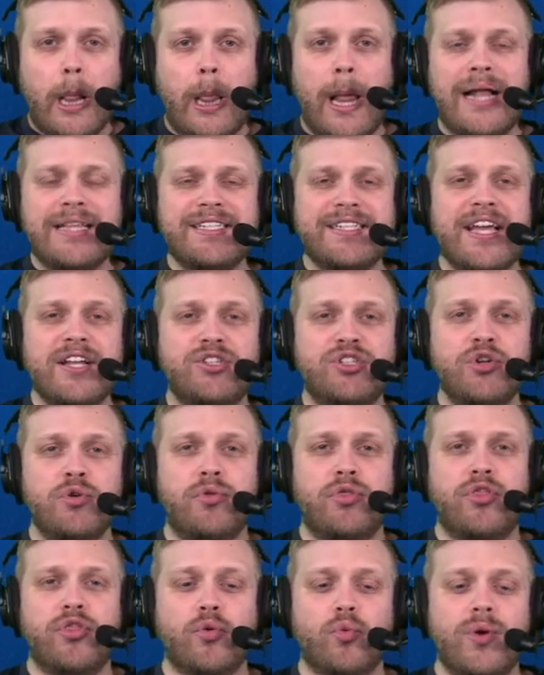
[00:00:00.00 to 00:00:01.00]
Let's get
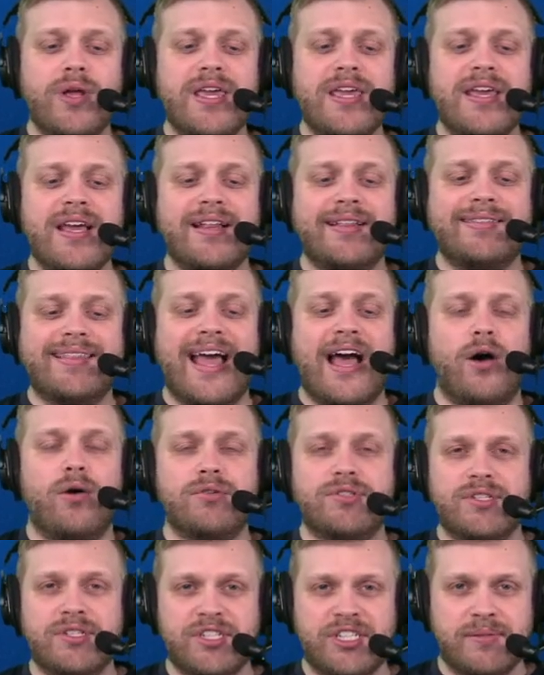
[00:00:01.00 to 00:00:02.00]
to
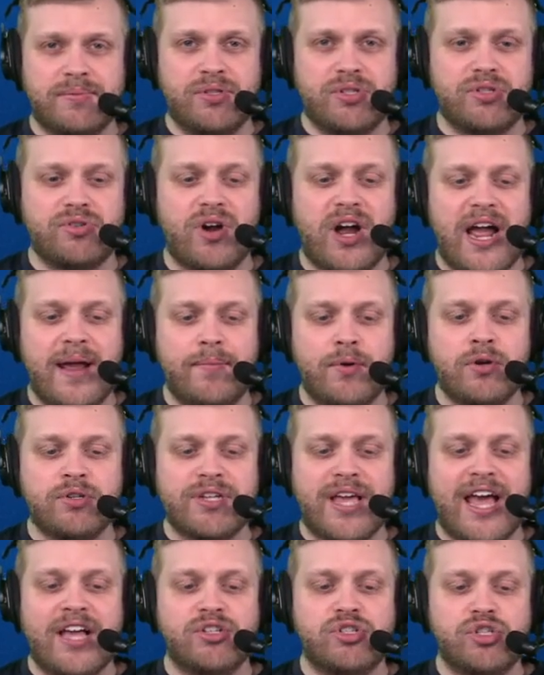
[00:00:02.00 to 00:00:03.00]
3,000
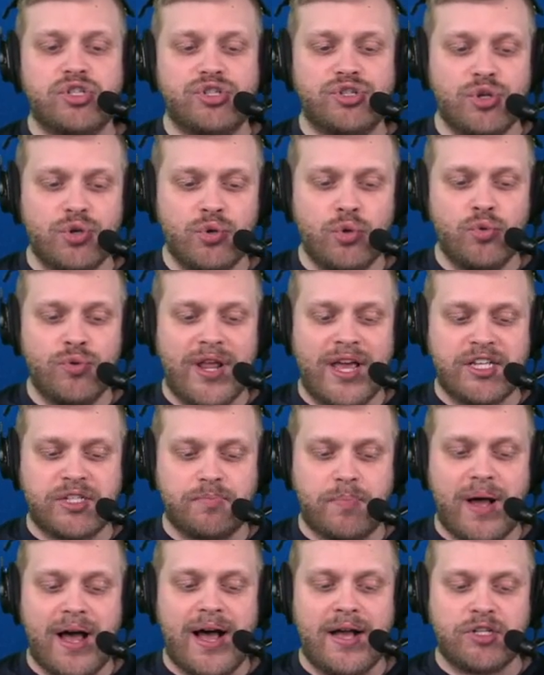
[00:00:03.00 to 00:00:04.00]
subscribers as soon
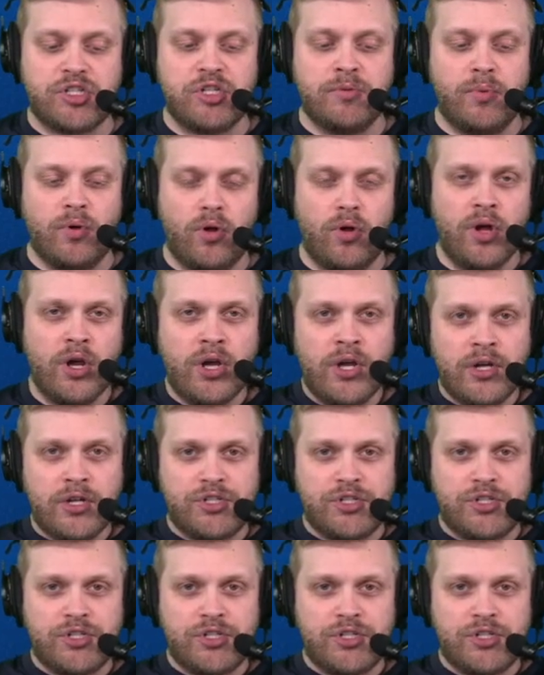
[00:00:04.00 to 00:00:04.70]
as possible